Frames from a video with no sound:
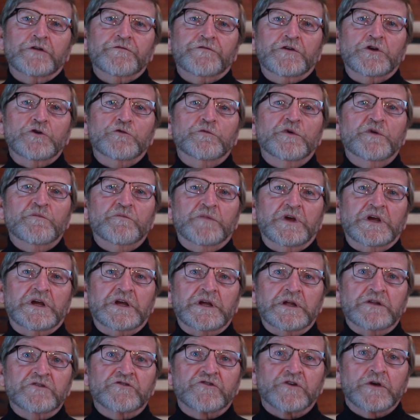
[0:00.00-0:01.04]
of human
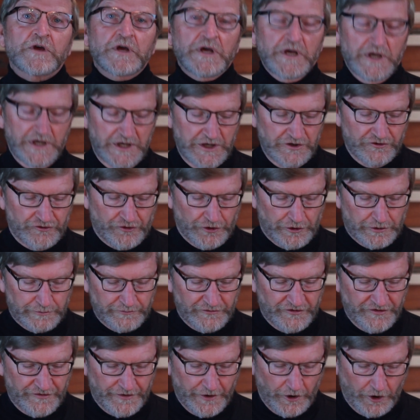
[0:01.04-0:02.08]
beings in
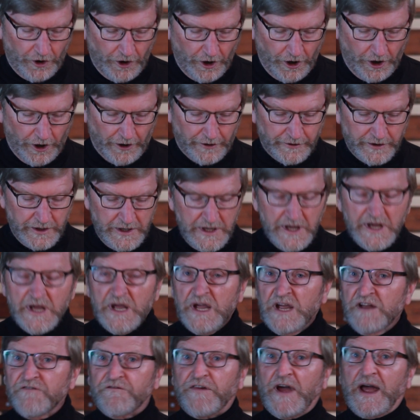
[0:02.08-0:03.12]
terms of their heart.
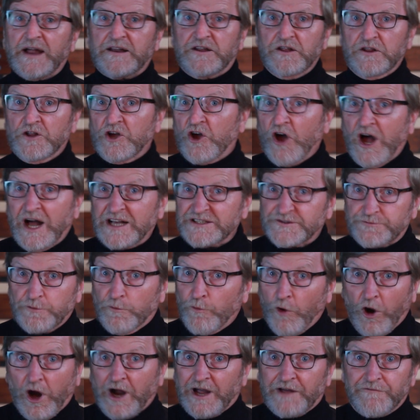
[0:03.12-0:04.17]
In fact, in the Gospel of
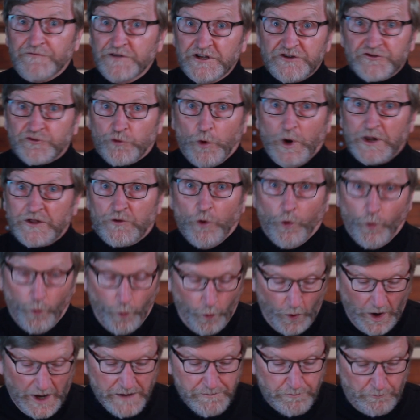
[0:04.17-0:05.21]
Mark, if you just went to
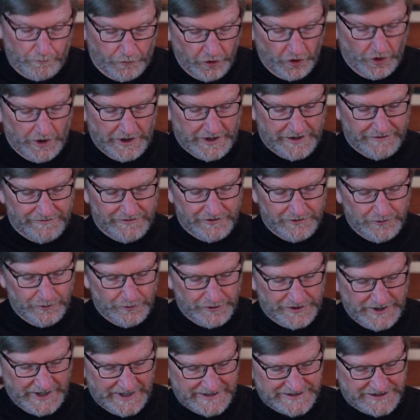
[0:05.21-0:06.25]
one book of the New
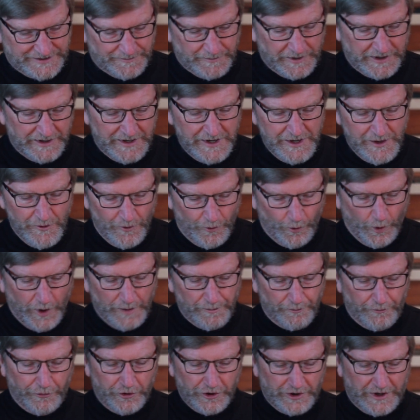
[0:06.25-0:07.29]
Testament,
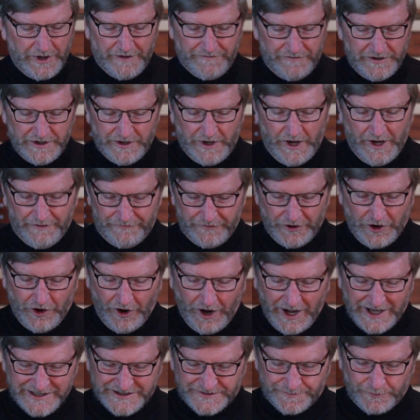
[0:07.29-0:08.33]
one book of the
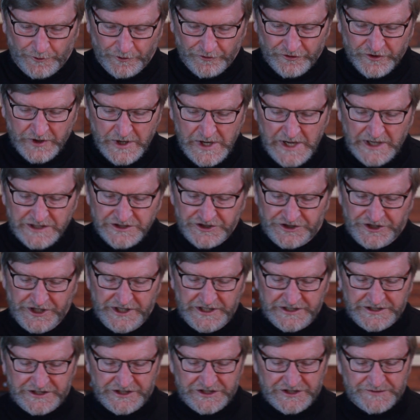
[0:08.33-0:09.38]
Gospels,
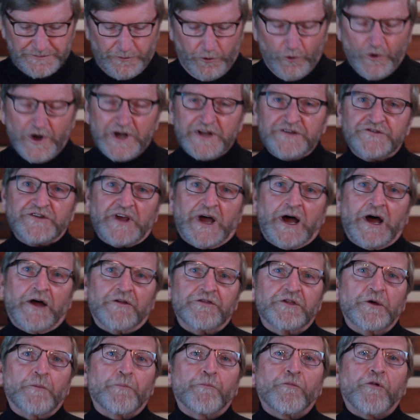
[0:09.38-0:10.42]
Jesus points
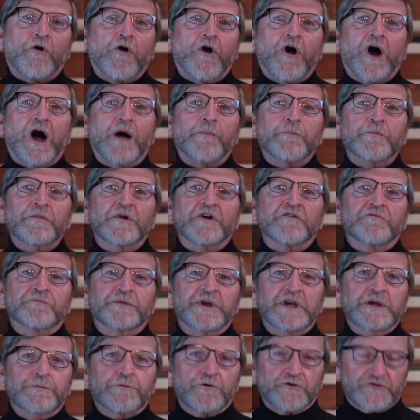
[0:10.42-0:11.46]
out the problem of
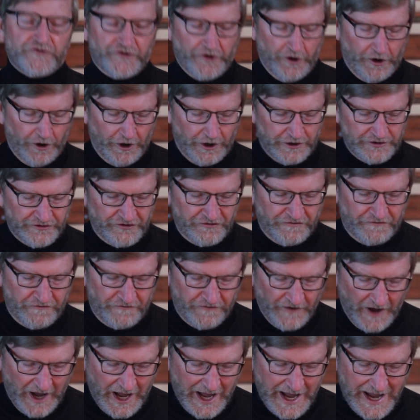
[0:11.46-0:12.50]
people's hearts
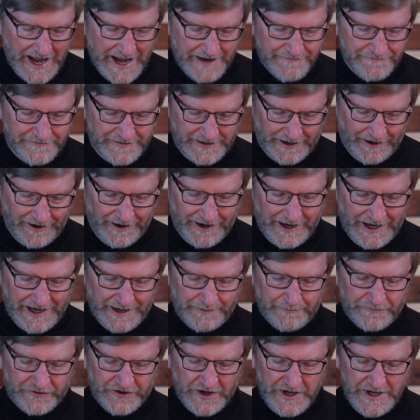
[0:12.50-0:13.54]
5
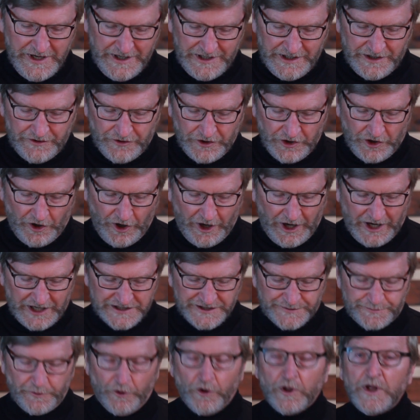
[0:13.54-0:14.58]
times in the
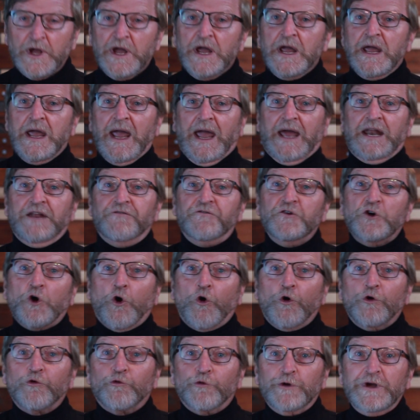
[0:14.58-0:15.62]
Gospel. And if you
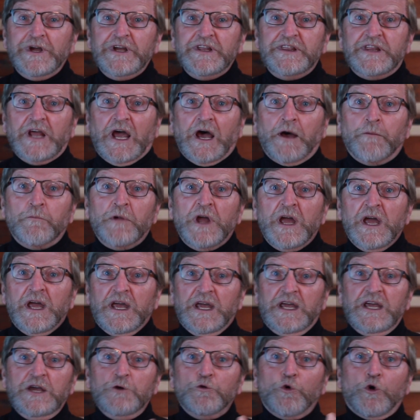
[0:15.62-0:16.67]
go and read them,
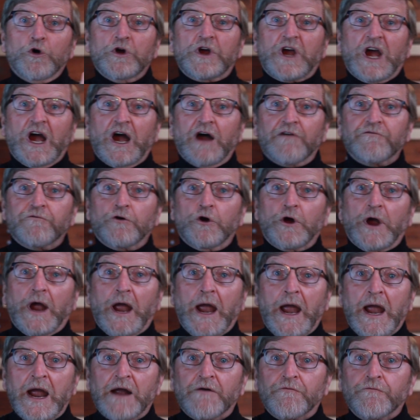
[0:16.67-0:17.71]
he will cover
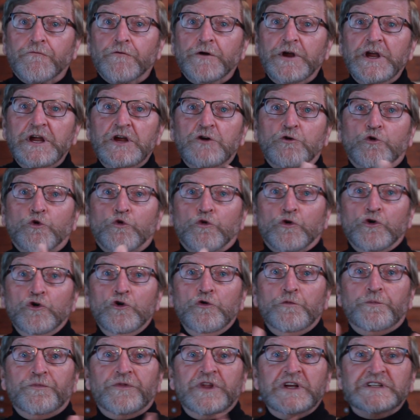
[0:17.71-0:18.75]
every
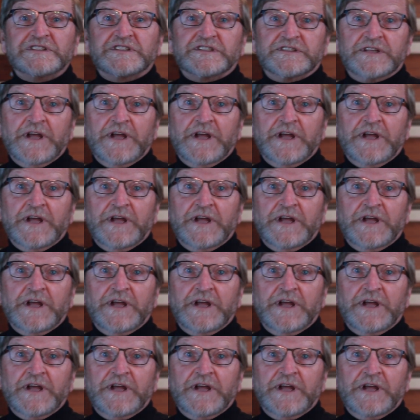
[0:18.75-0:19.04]
group that's